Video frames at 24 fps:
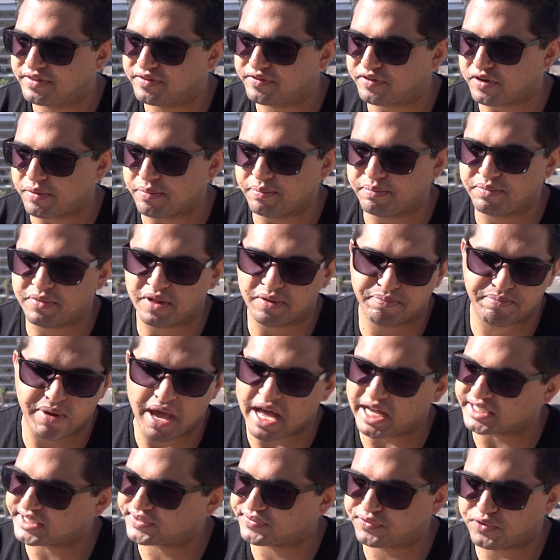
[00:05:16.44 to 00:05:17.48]
from the
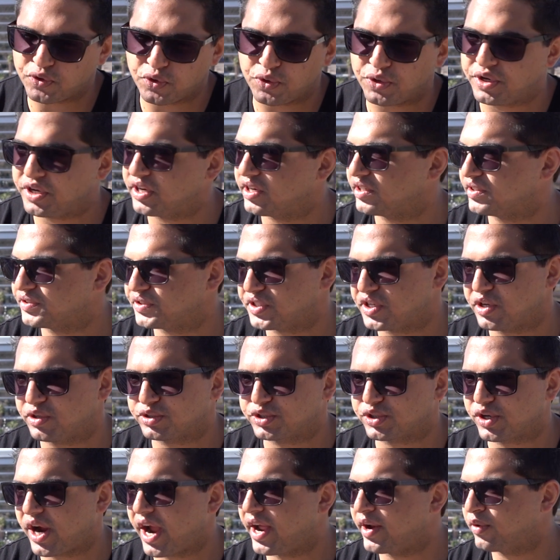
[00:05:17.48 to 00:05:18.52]
past few years, you know,
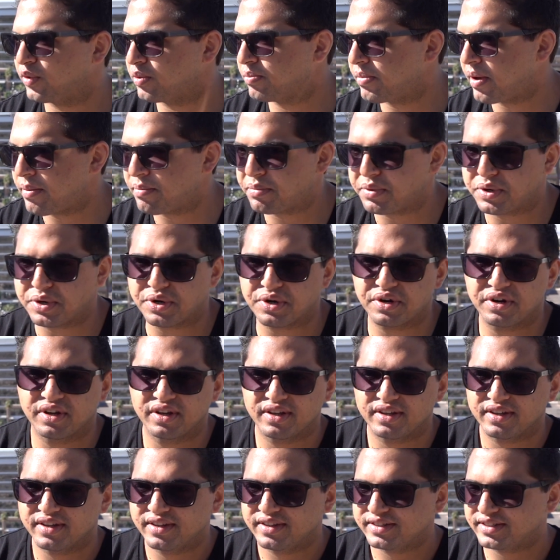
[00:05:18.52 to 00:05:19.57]
try and remember
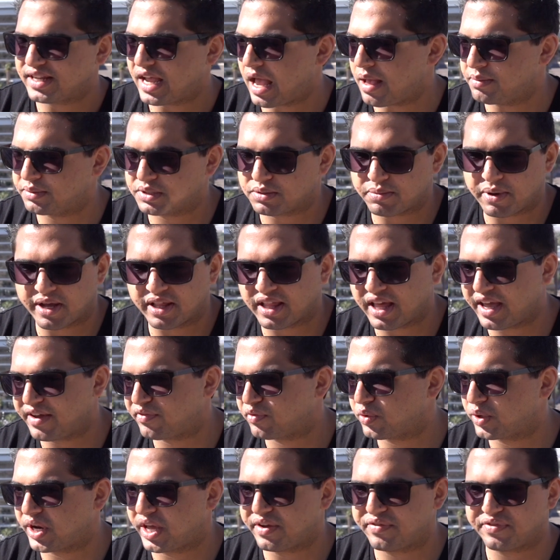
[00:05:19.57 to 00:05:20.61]
times in my
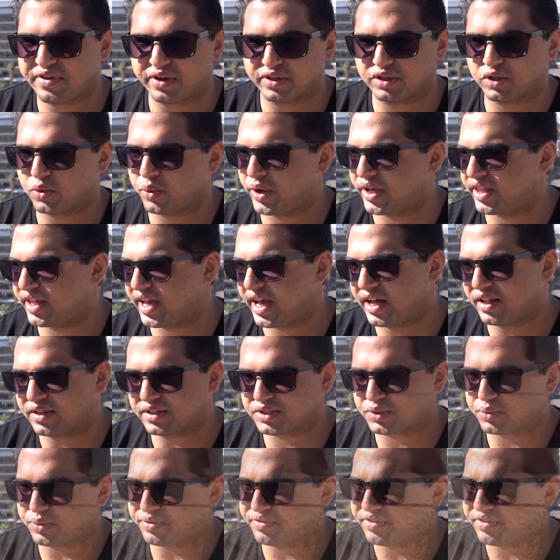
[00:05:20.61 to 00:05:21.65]
life when I felt the way that Alex would